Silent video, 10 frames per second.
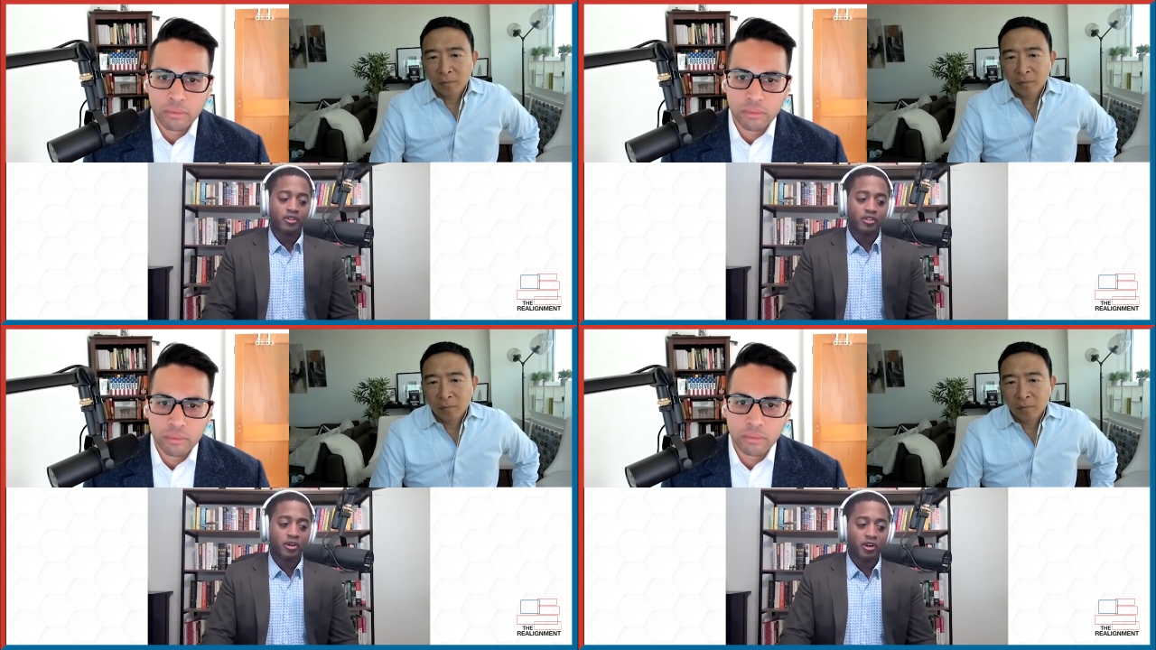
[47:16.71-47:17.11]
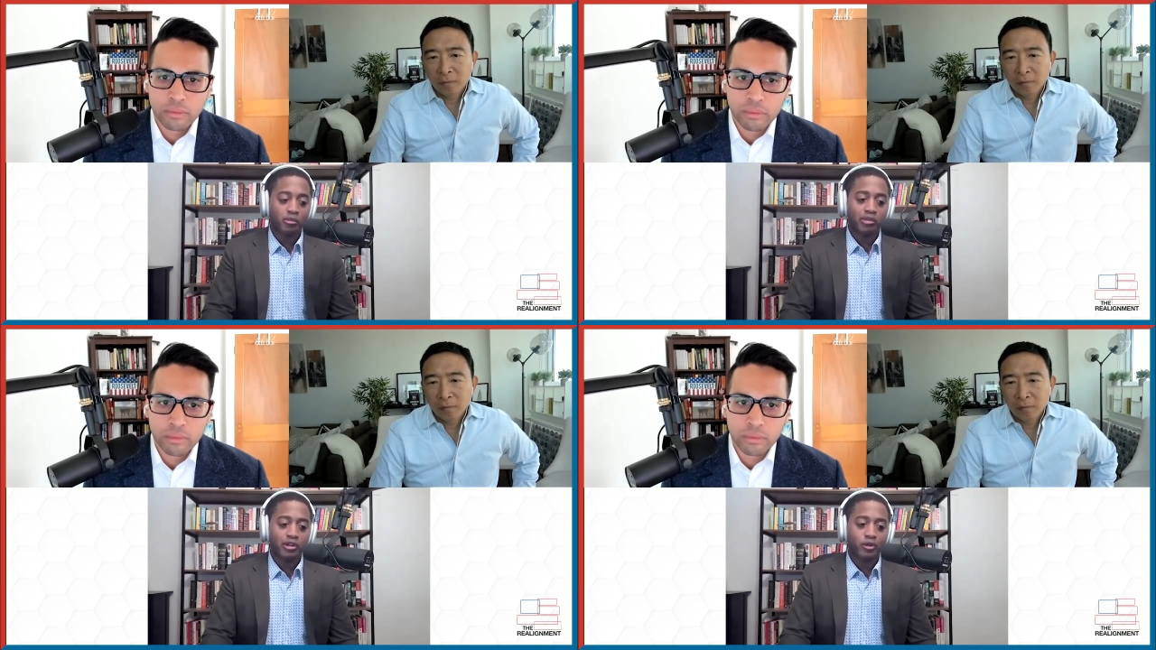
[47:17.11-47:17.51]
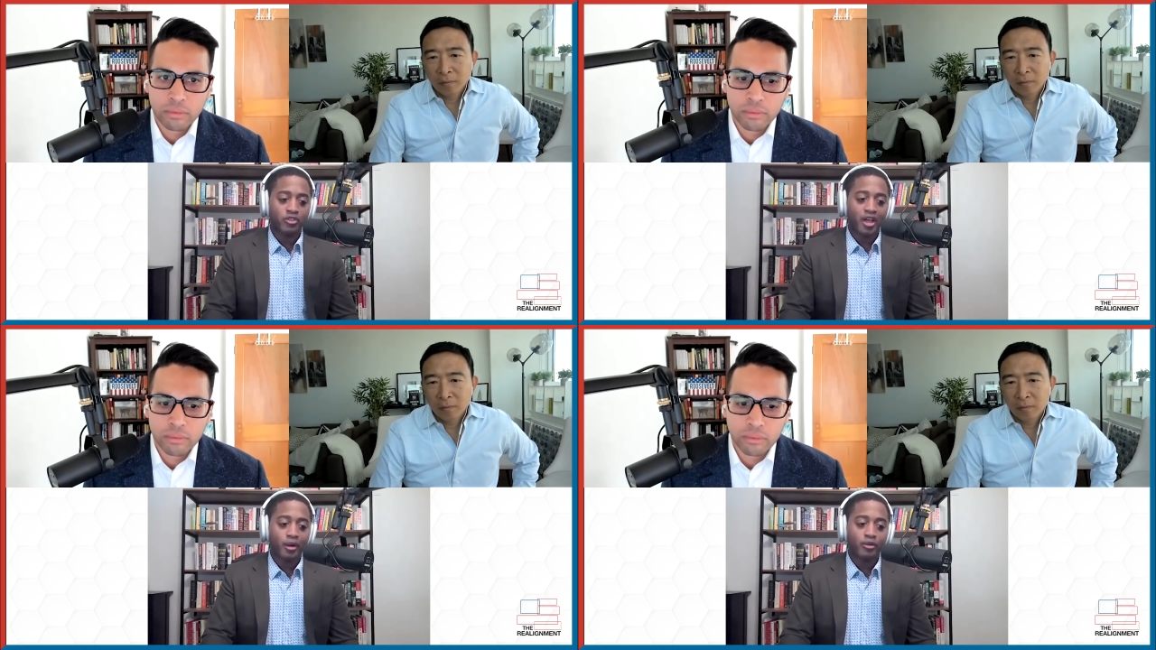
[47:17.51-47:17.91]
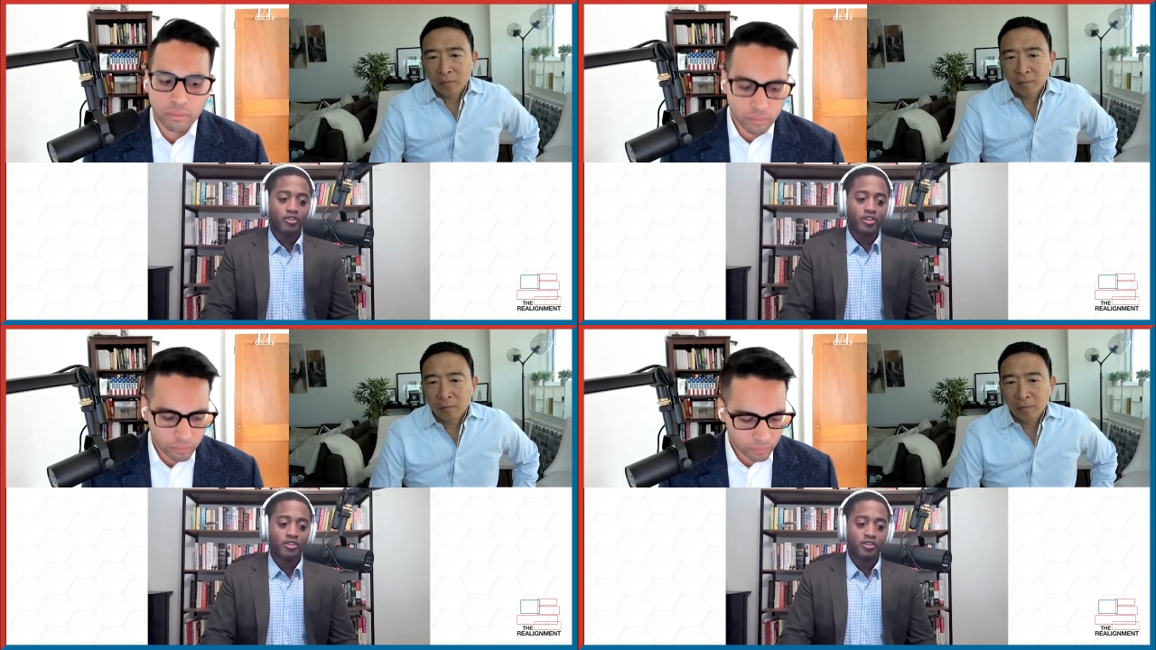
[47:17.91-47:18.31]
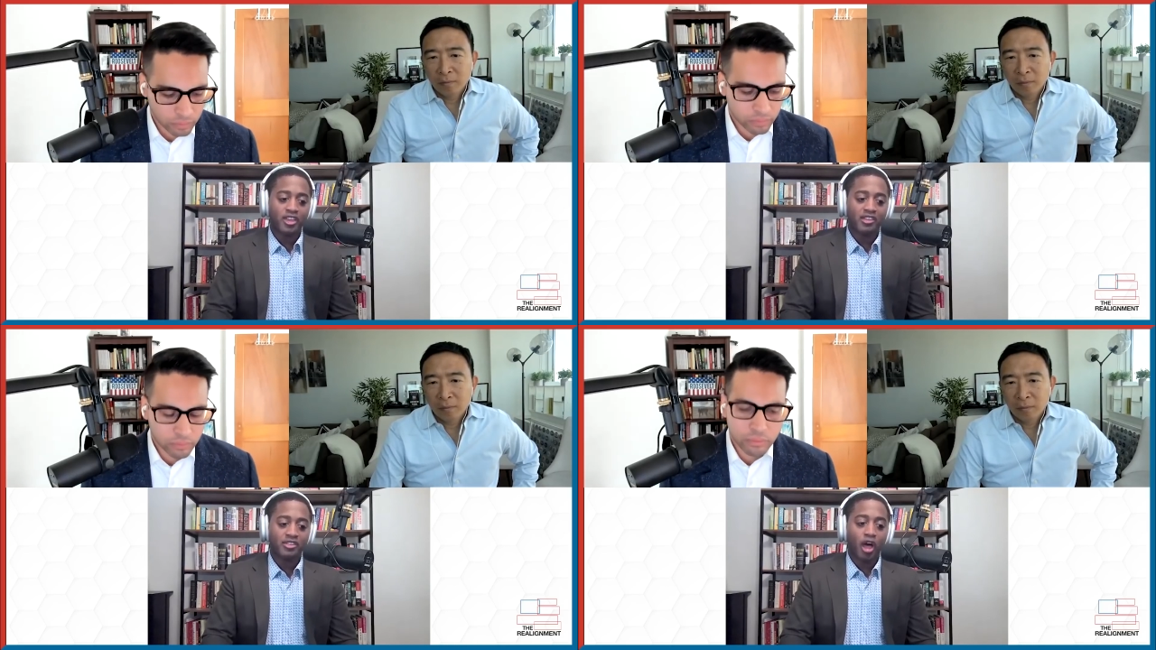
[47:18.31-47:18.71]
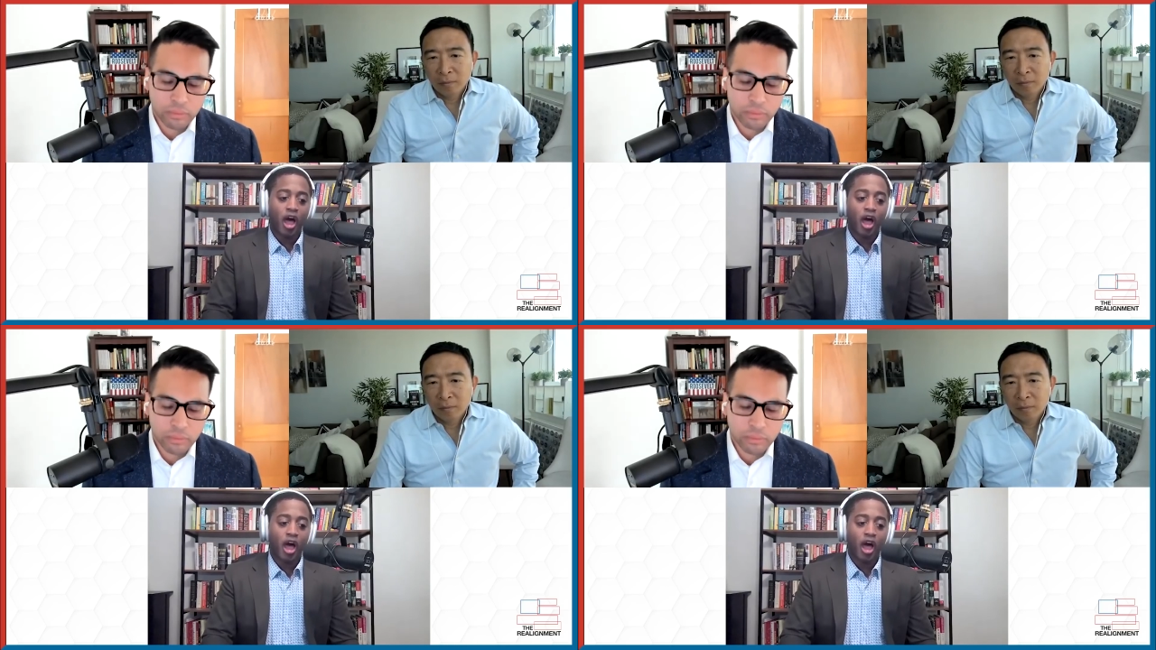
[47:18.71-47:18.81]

Speaker 1: the current political challenges is